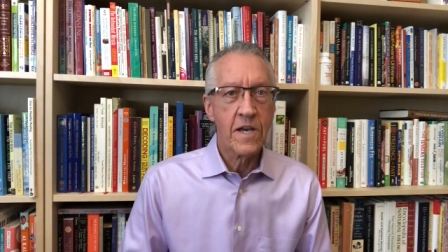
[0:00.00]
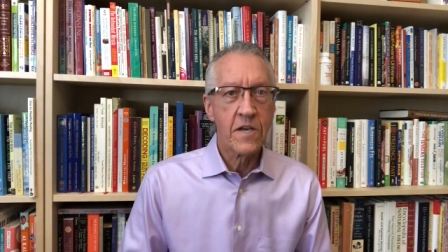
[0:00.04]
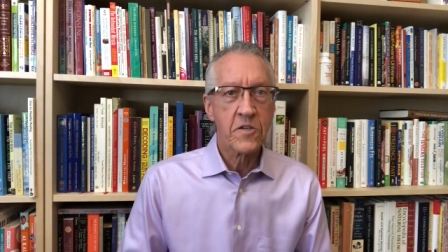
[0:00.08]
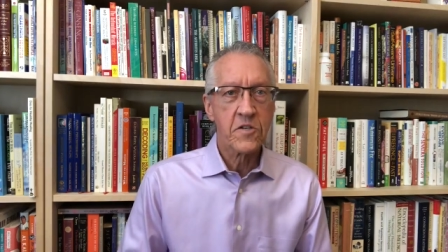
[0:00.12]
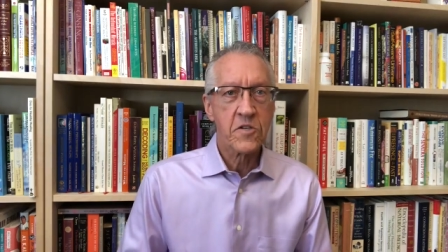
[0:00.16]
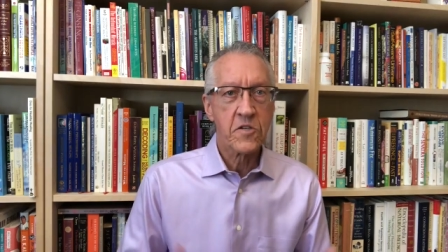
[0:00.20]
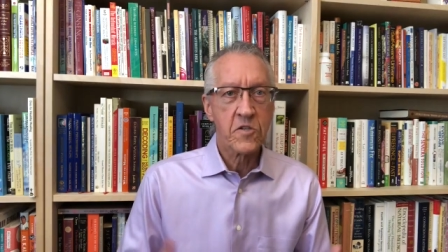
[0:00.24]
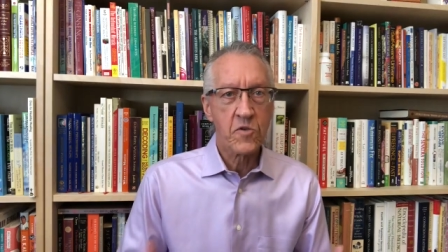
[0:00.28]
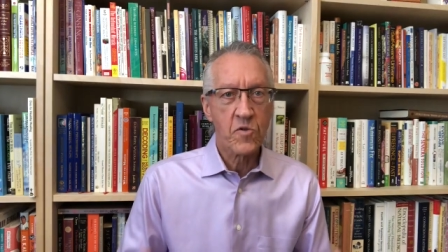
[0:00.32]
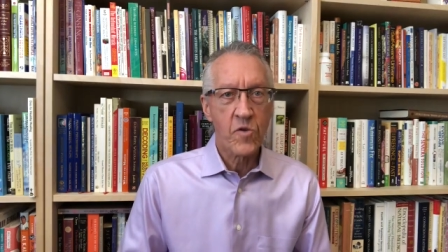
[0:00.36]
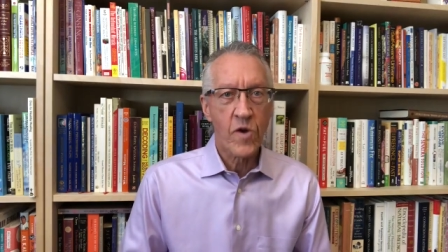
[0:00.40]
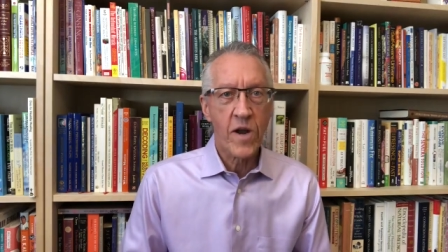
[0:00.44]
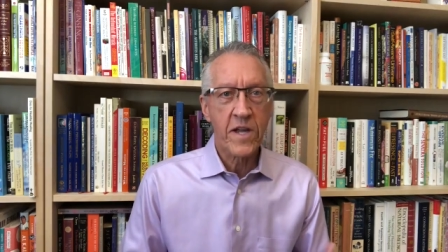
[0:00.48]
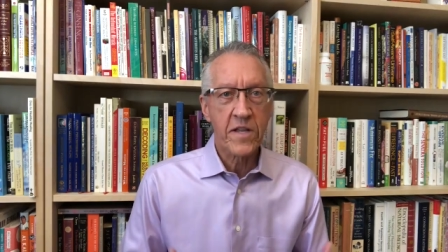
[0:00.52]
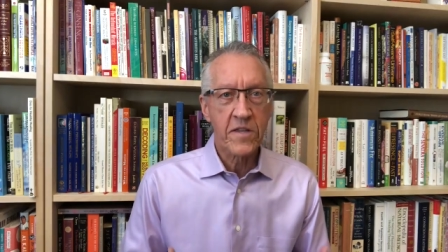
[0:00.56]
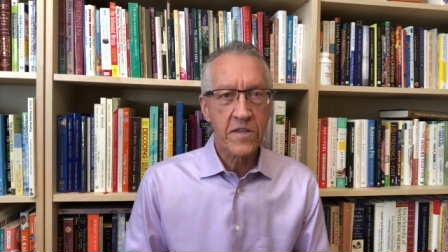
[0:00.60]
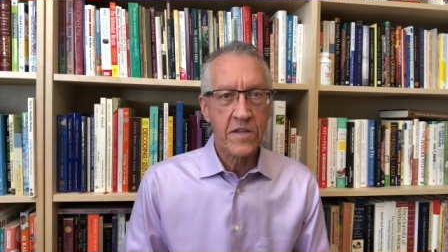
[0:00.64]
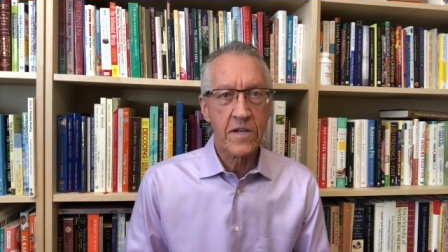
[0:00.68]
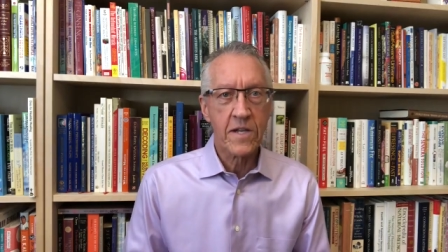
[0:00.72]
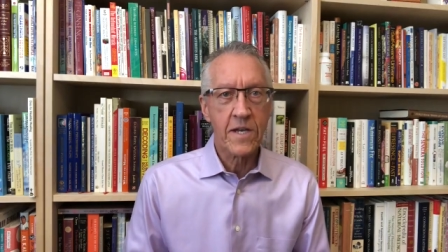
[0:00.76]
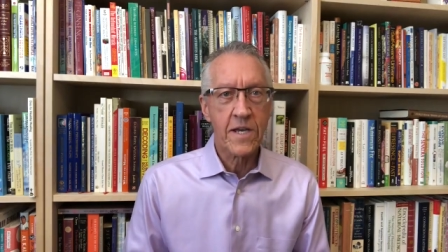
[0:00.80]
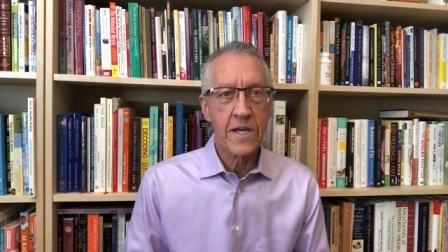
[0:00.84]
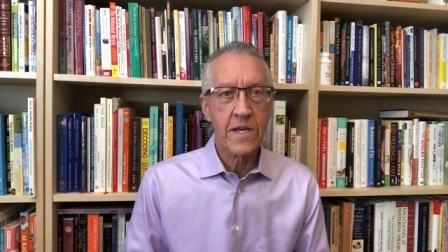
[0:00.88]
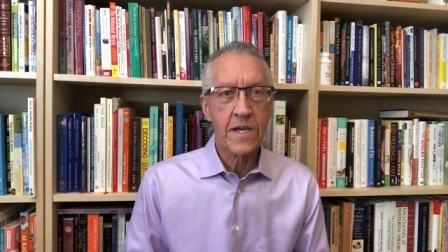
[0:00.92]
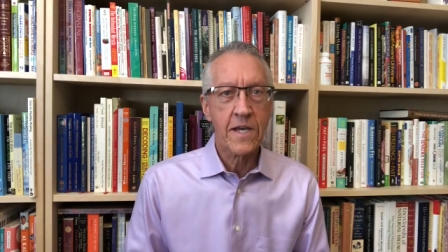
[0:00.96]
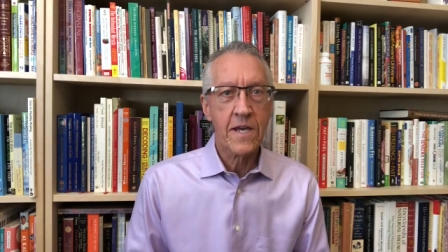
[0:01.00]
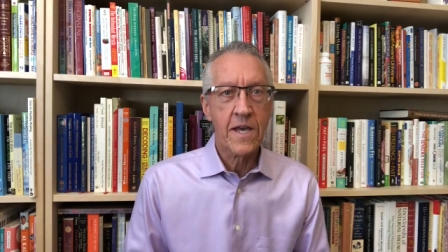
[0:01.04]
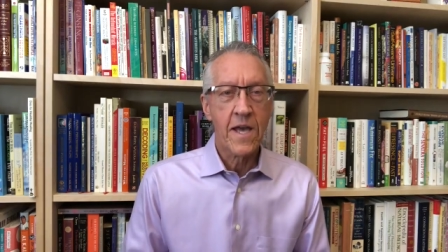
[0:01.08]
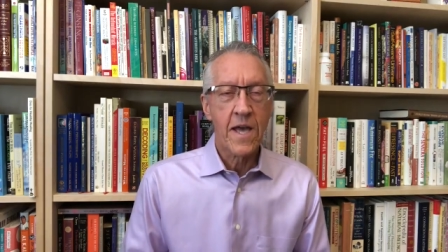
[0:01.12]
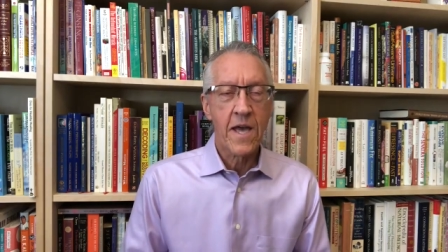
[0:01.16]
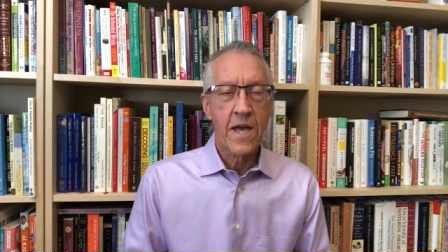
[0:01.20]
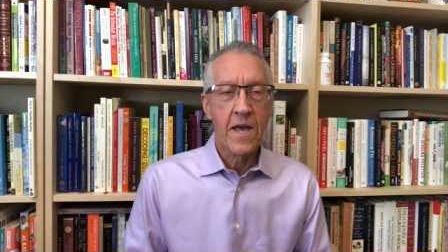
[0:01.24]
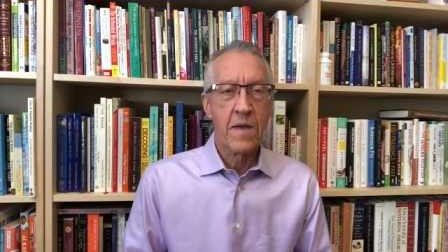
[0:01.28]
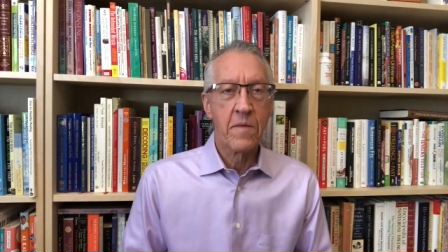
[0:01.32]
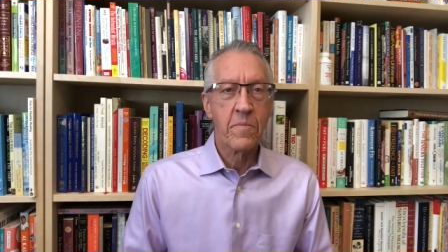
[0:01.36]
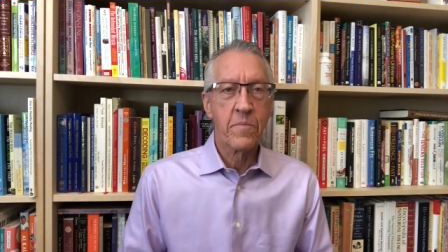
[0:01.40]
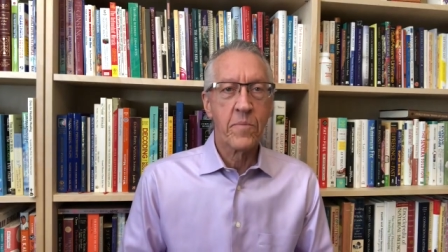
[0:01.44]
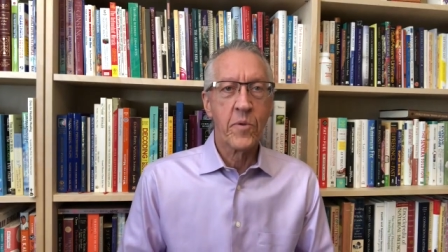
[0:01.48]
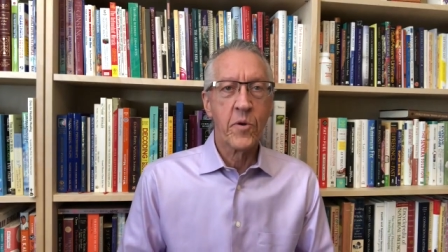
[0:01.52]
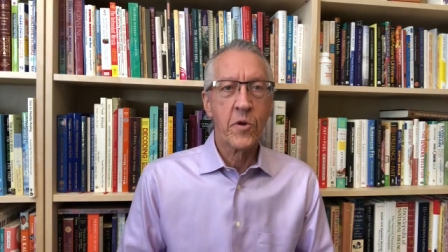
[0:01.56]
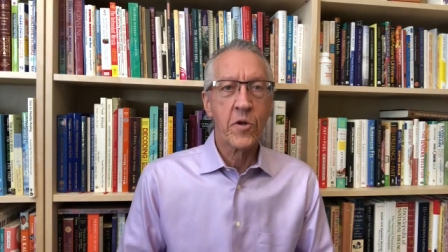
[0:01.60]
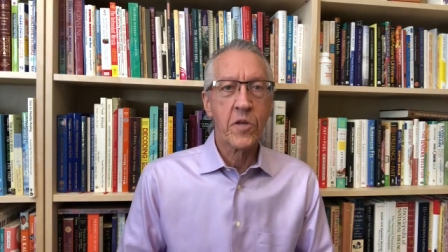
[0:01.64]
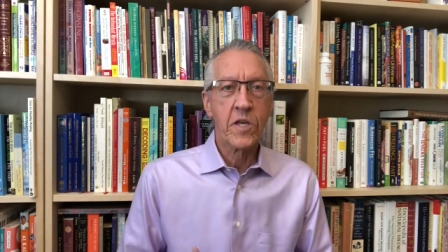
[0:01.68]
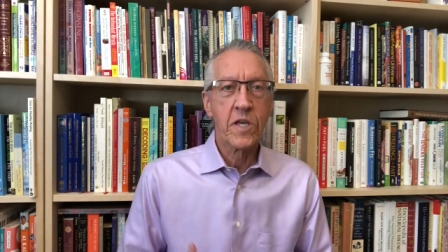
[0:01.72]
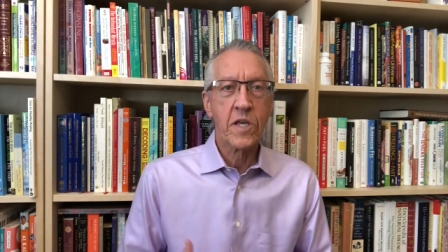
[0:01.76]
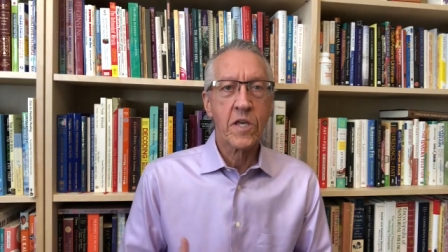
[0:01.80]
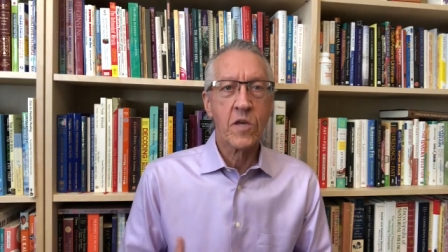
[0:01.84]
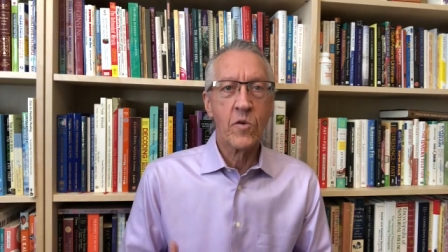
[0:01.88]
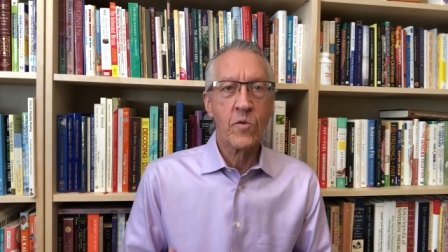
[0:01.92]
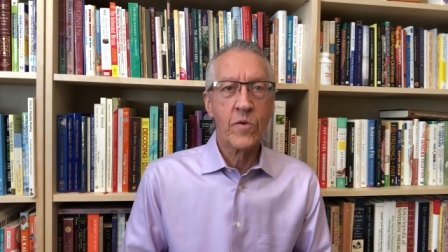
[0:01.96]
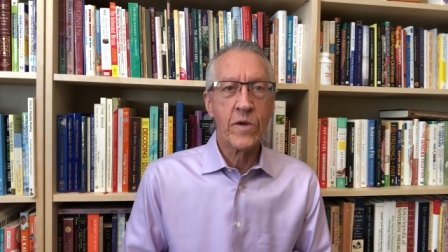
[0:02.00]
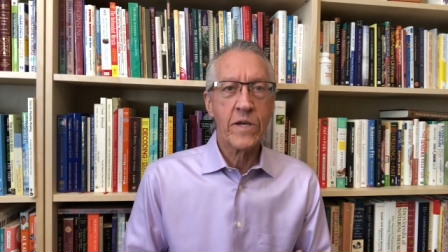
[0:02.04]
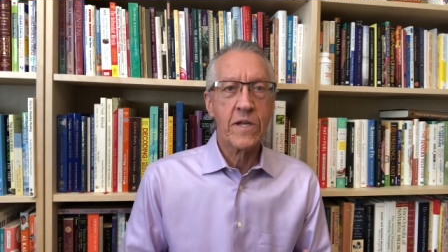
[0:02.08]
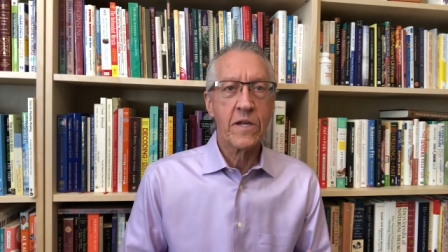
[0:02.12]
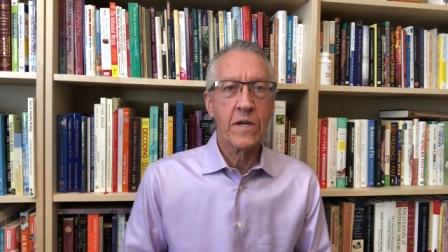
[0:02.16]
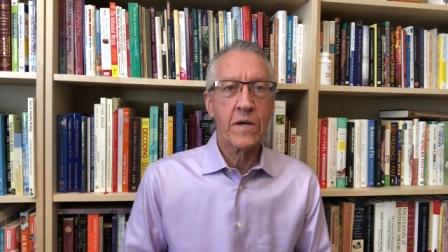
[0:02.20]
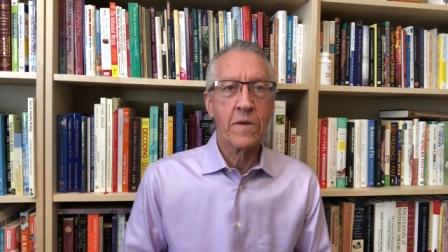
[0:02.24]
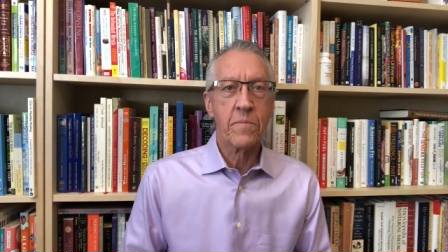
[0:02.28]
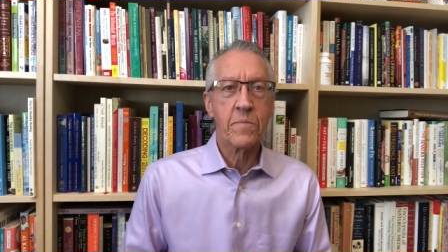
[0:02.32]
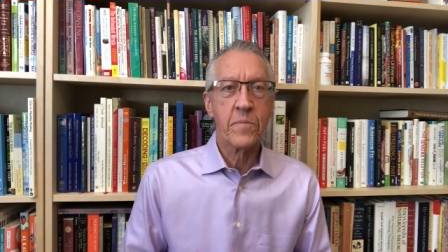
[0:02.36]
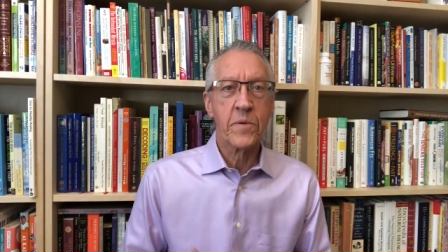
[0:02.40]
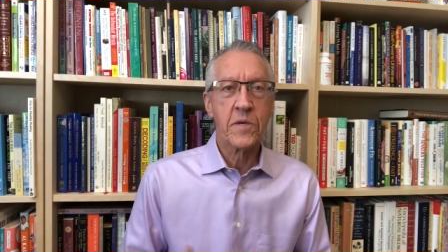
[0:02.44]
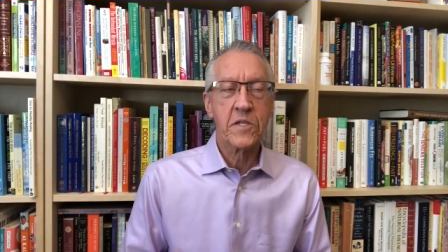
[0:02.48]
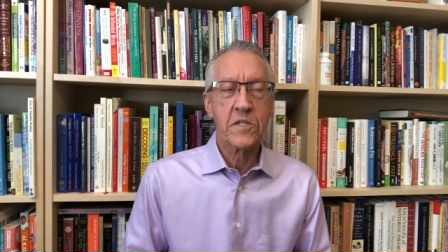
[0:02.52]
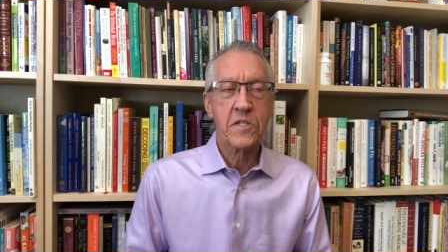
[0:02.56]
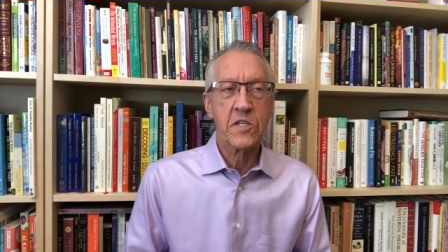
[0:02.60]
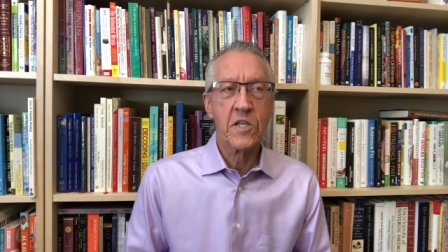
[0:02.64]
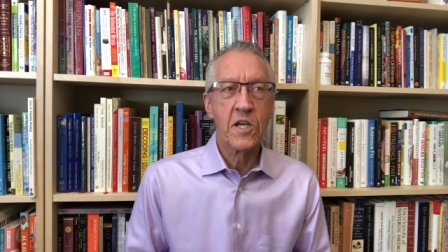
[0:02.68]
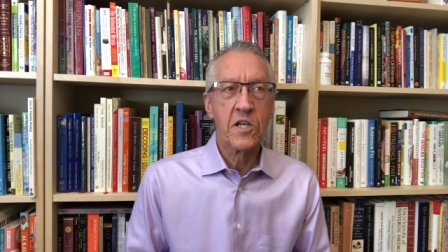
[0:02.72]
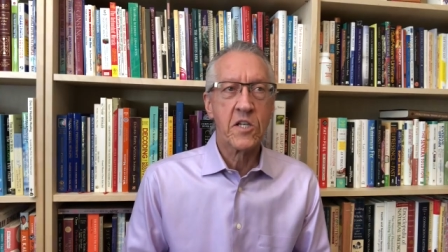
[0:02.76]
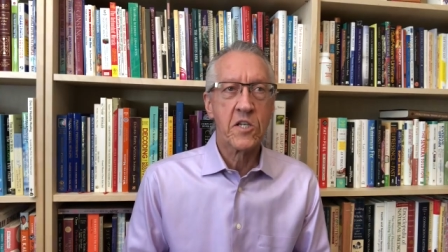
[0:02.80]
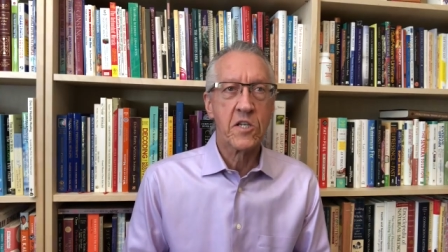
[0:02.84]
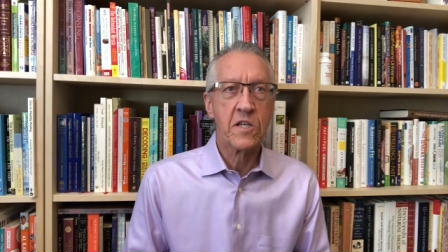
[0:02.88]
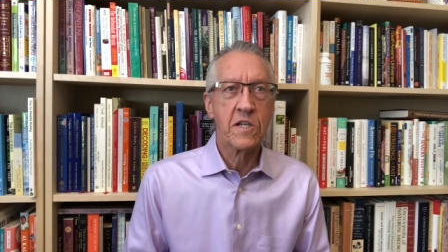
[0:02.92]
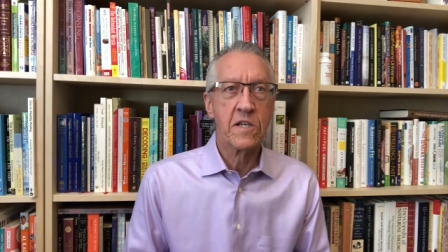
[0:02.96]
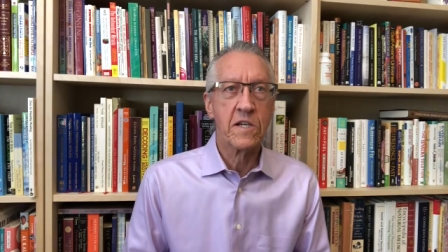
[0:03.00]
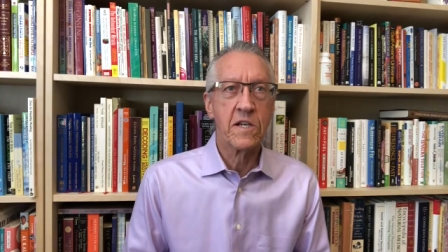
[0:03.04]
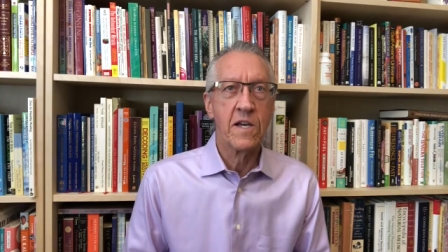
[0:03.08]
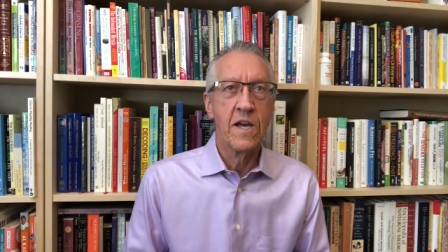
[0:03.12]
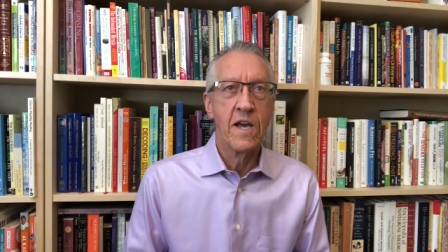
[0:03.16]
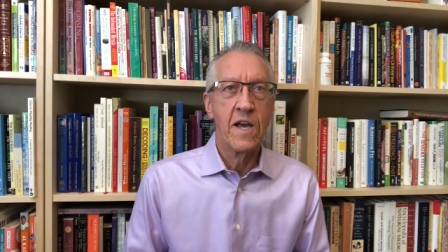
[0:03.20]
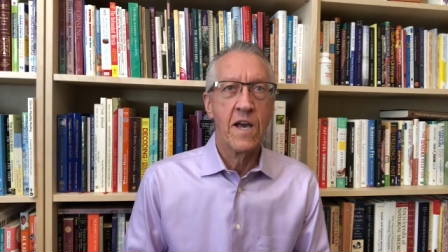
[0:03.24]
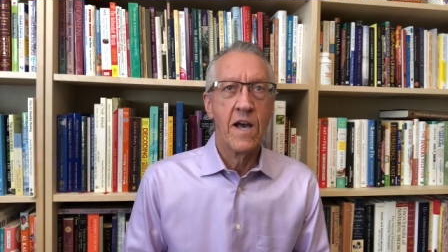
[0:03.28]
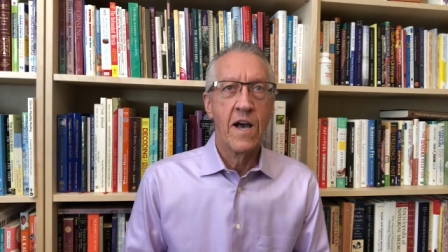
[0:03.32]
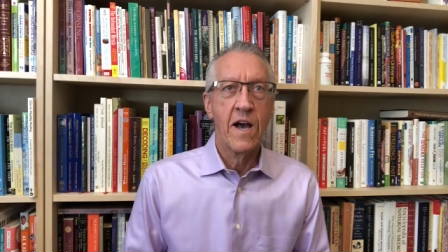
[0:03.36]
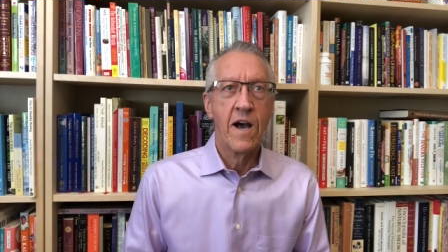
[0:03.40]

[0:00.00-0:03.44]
strengthening, and putting you in a position